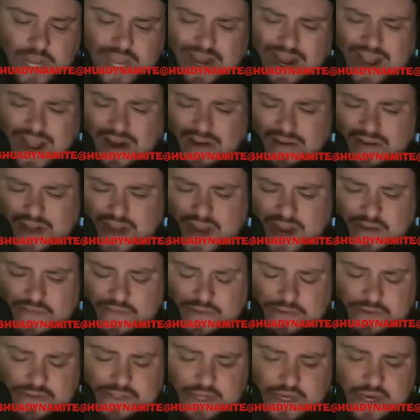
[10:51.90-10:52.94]
And I don't care
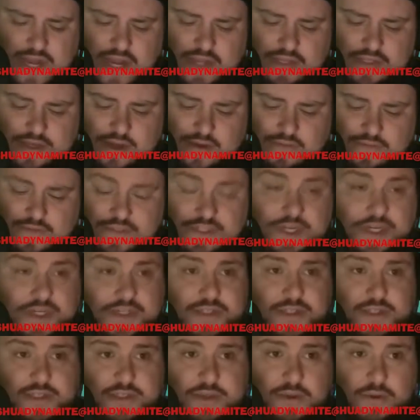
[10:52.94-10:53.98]
if it was a nice
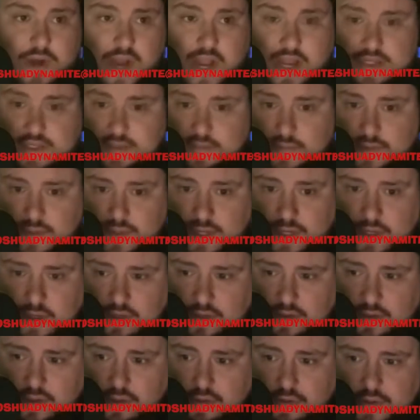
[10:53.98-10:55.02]
conversation, it's harassment. You
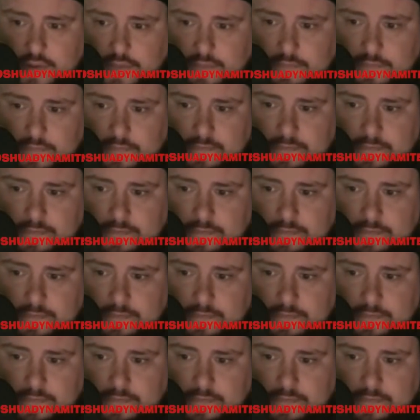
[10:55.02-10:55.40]
don't do it.